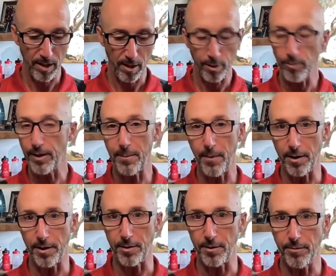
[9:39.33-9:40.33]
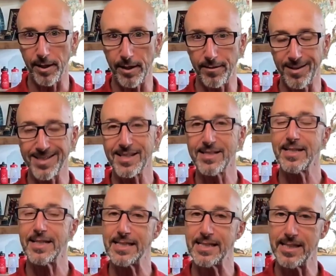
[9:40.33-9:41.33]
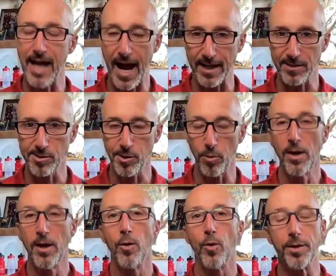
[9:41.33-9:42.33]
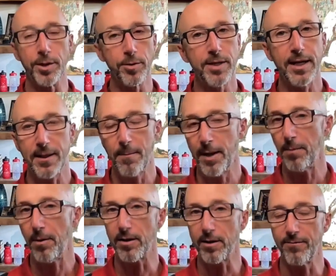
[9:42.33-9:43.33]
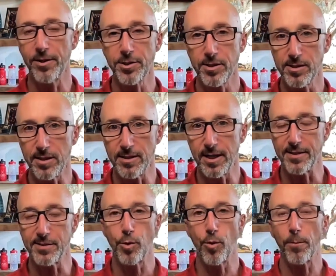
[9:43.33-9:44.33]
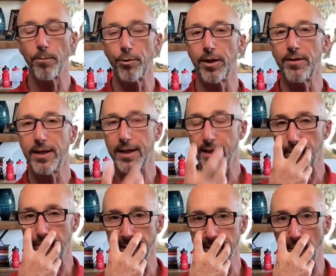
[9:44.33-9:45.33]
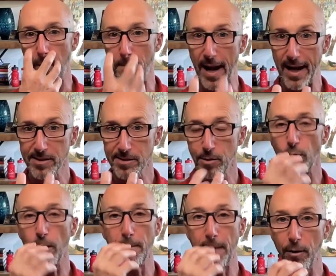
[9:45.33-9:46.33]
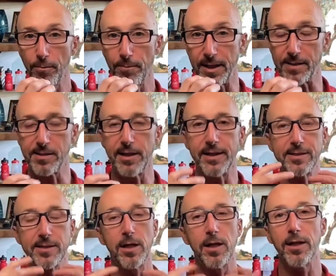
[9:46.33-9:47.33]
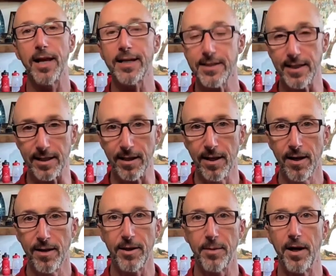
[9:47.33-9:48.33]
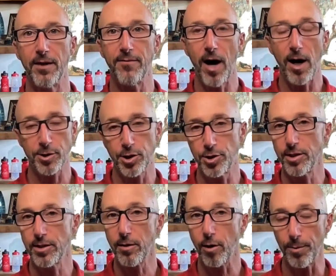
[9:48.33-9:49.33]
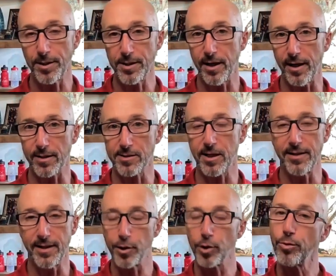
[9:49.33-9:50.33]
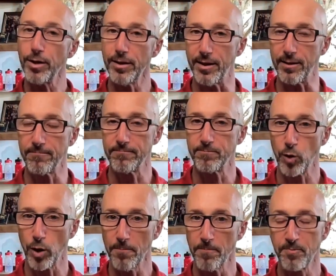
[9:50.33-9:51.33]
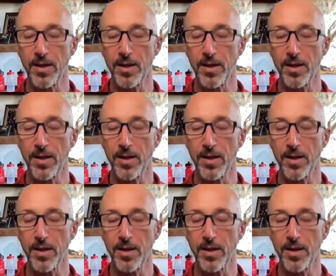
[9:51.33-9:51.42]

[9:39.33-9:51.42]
heart rate monitor, right? This is exact. So when you take a metabolic efficiency test, you are breathing either into a mask or a mouthpiece, and it's collecting the amount of oxygen and carbon dioxide that you're breathing, okay?